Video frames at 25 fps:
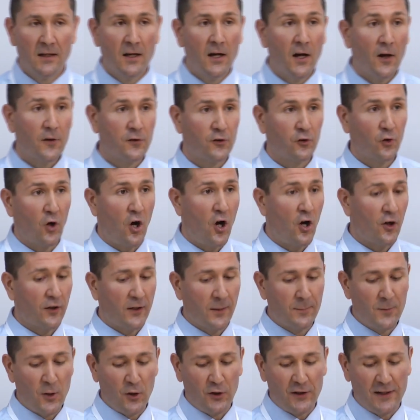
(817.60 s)
A strong
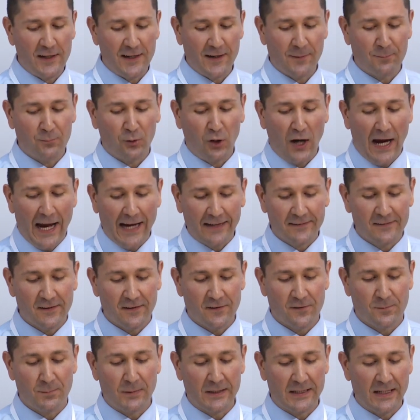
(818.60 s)
community of
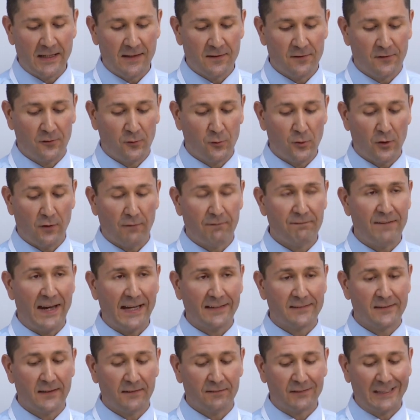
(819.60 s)
practice begins through
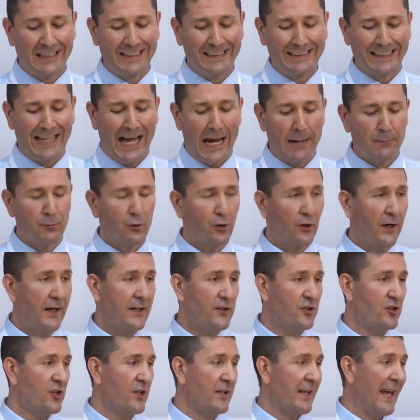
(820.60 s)
effective
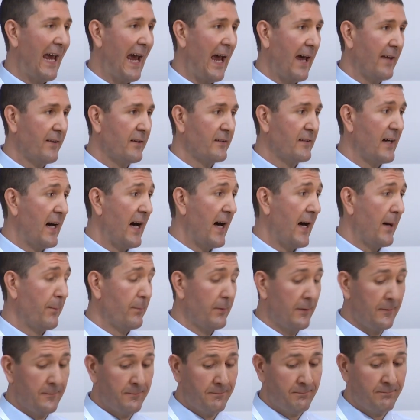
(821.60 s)
collaboration at the
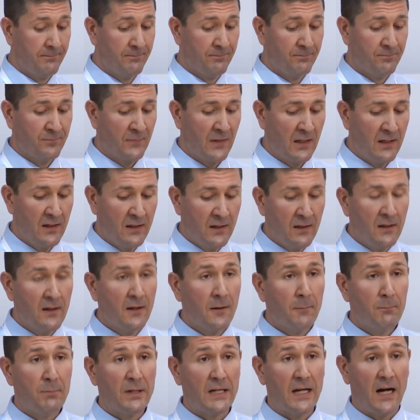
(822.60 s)
top.
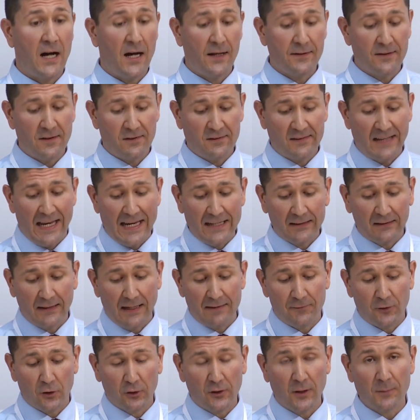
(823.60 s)
Beyond the
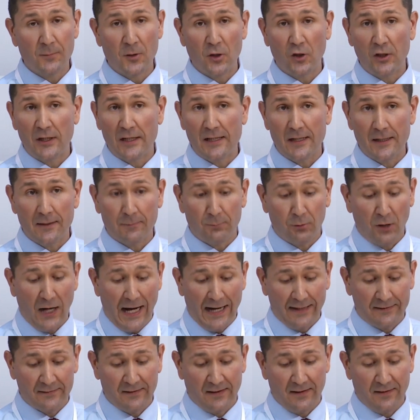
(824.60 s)
state-level community of
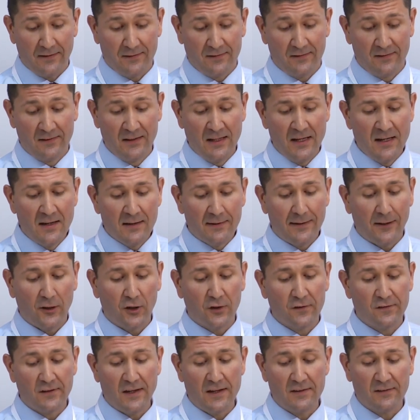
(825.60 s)
practice, there
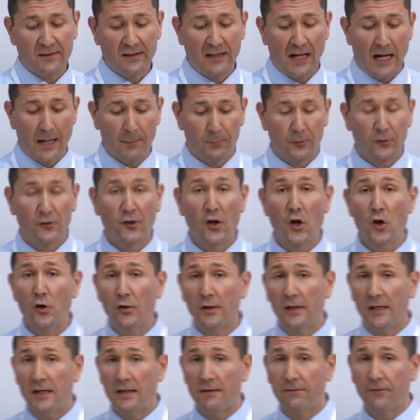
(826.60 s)
exists an
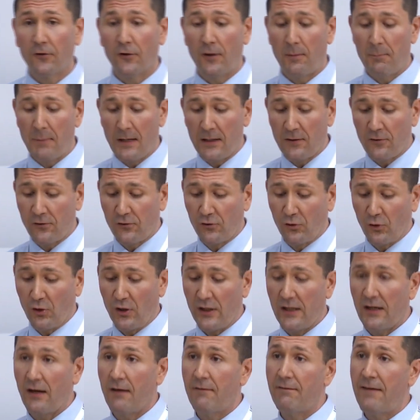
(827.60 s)
opportunity for the
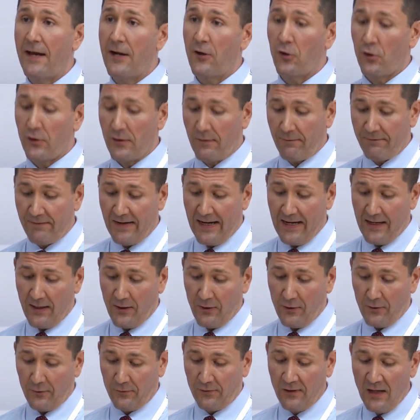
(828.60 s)
Ministry of Veteran
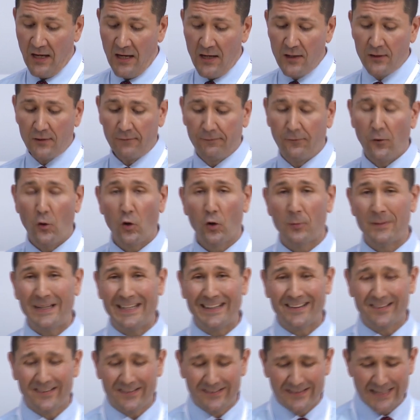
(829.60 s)
Affairs to form an
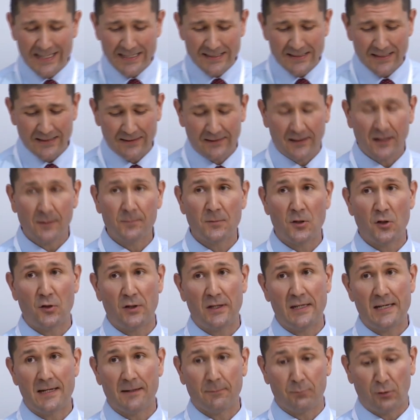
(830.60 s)
extended
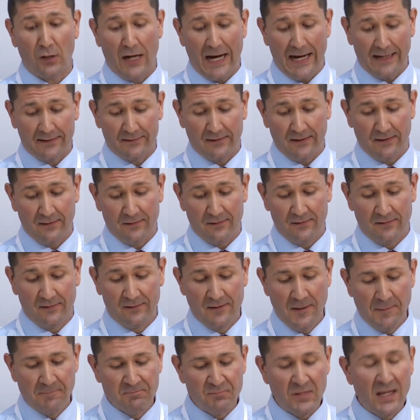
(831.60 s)
community of practice
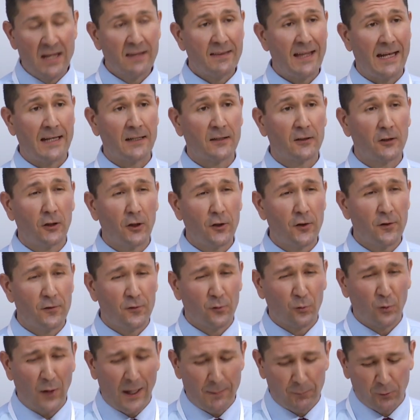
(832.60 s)
that includes
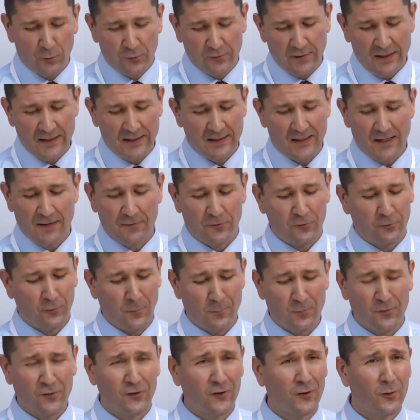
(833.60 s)
representatives from
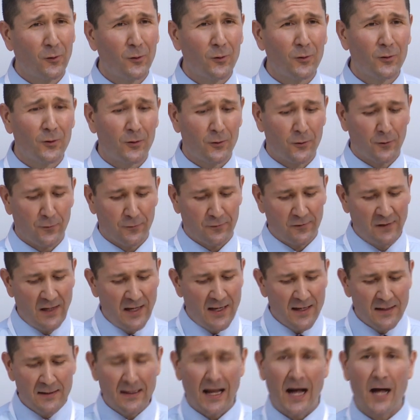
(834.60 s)
schools,
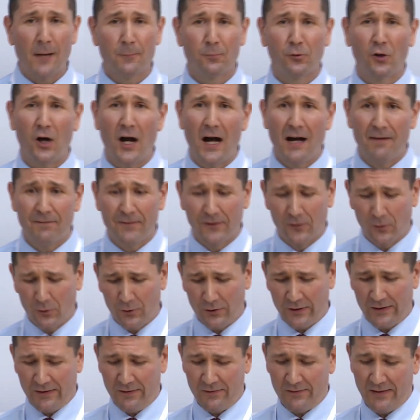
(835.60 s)
nonprofit
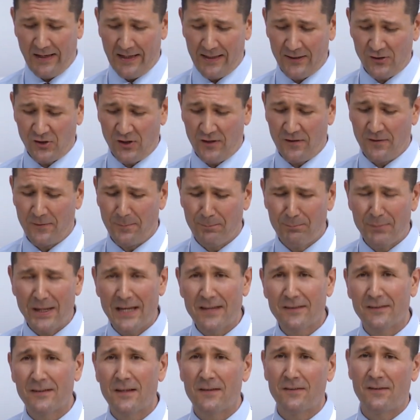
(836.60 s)
organizations,
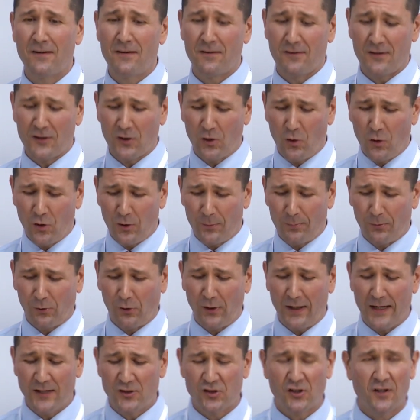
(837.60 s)
businesses and
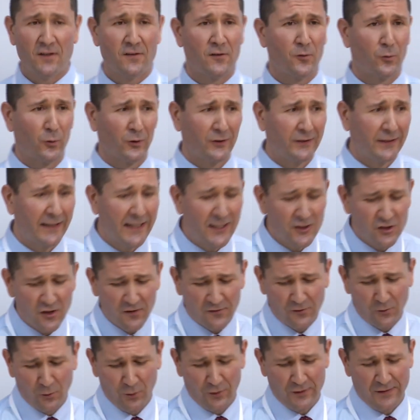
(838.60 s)
corporations, religious
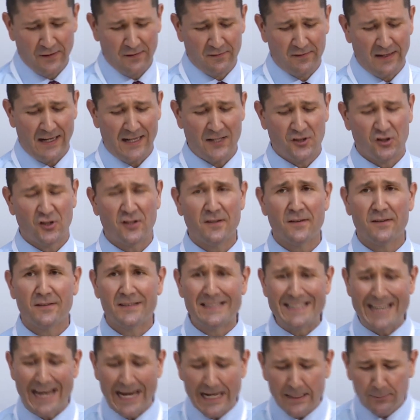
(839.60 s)
organizations,
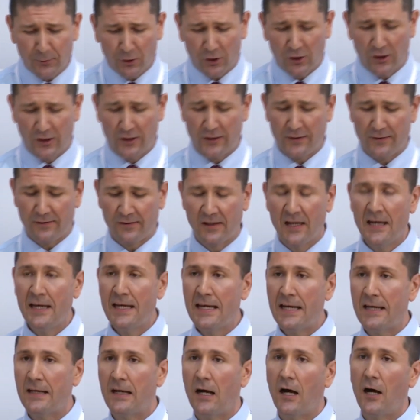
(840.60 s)
neighborhoods,
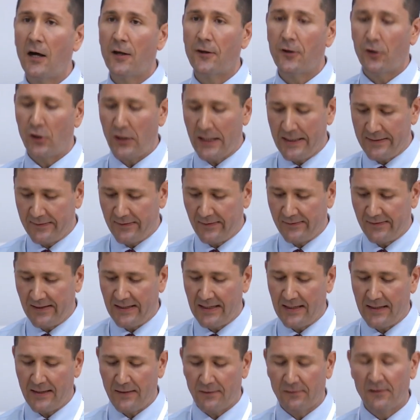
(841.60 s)
and other
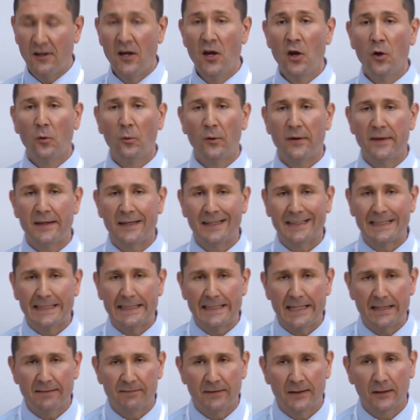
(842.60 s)
entities within a
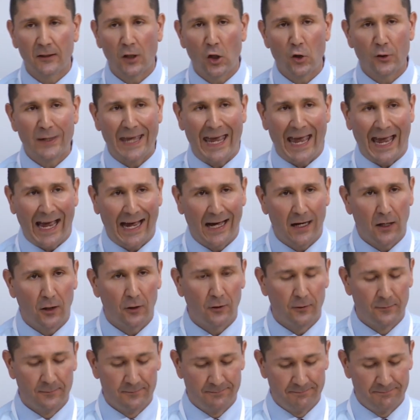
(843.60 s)
given locale.